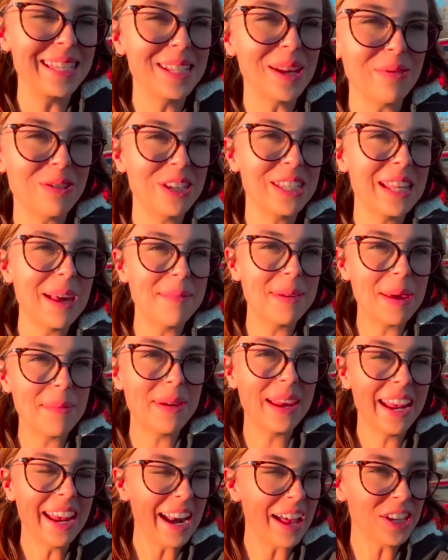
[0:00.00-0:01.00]
So just give me a
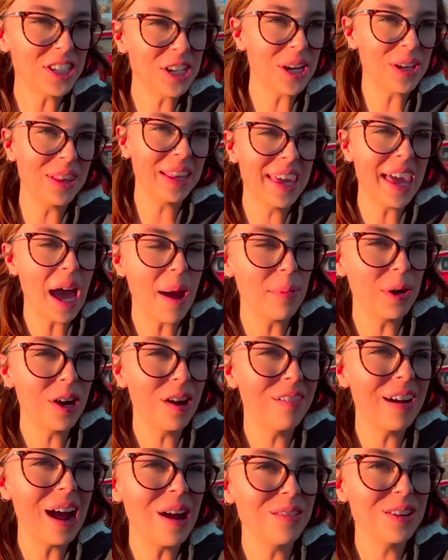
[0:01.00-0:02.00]
minute, I'll turn the
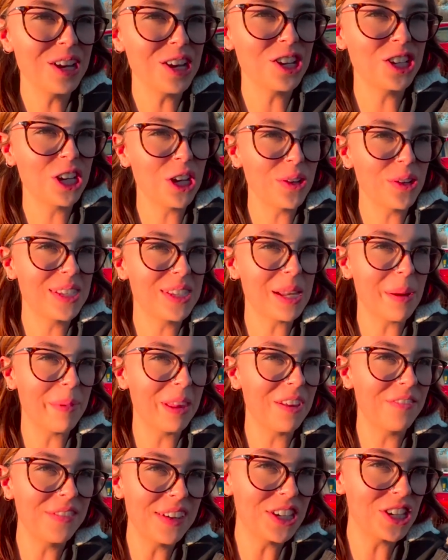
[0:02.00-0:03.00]
camera around and show you some of
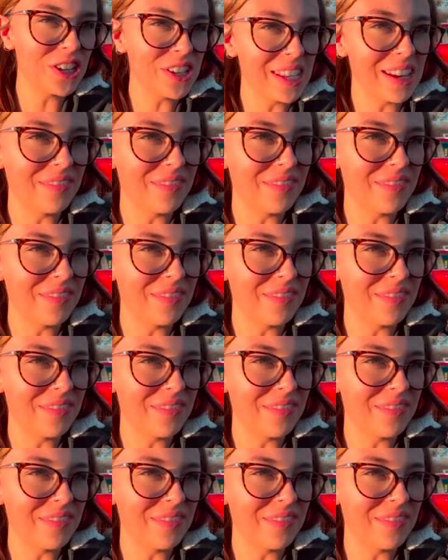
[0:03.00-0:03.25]
the features and